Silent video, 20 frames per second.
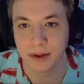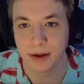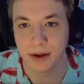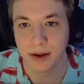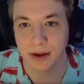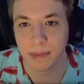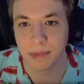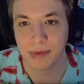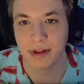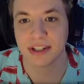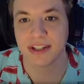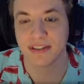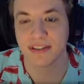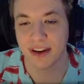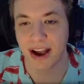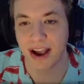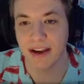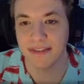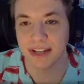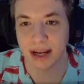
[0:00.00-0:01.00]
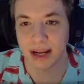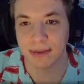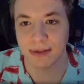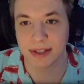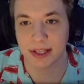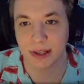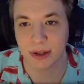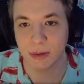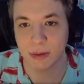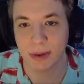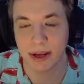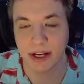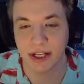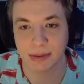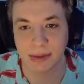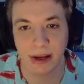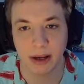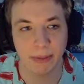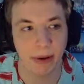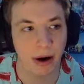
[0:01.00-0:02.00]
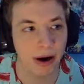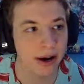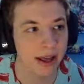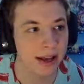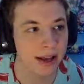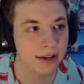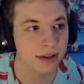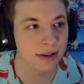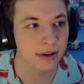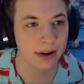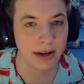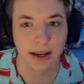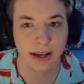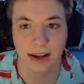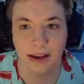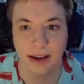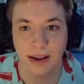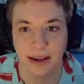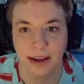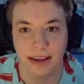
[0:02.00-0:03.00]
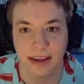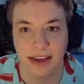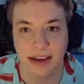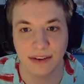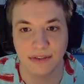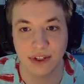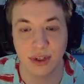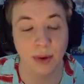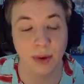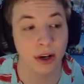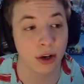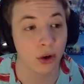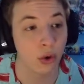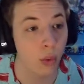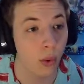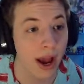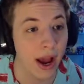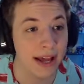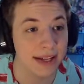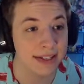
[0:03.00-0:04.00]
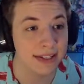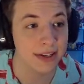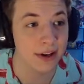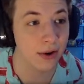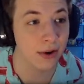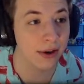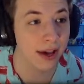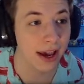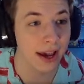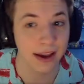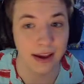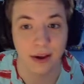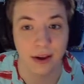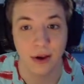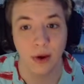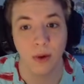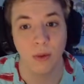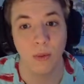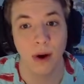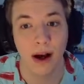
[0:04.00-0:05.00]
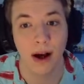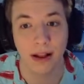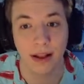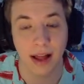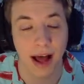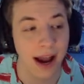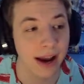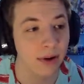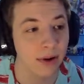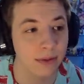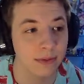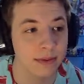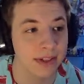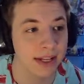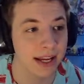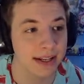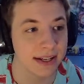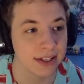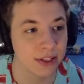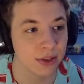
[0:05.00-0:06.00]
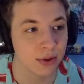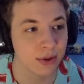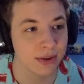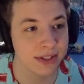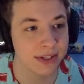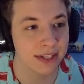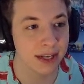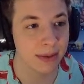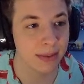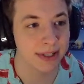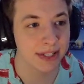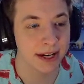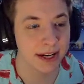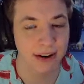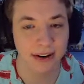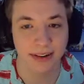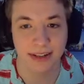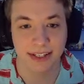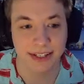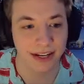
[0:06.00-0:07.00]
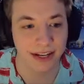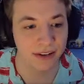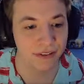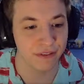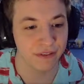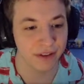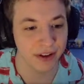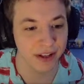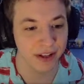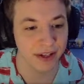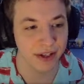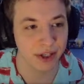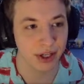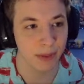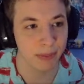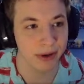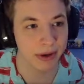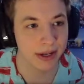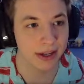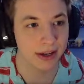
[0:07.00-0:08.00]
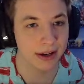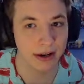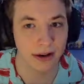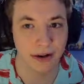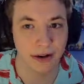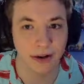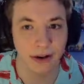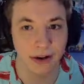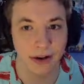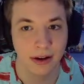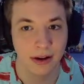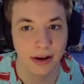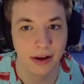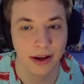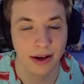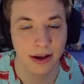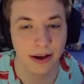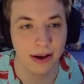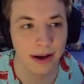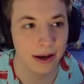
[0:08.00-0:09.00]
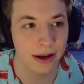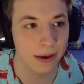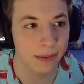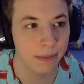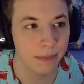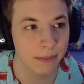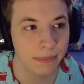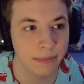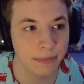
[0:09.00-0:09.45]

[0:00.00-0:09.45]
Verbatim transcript: plus 5 times the loop HP upon entering. Gives you a quest. Okay. Well, I don't... see. Yeah, screw the cemetery. Let's get a village up in here. Um,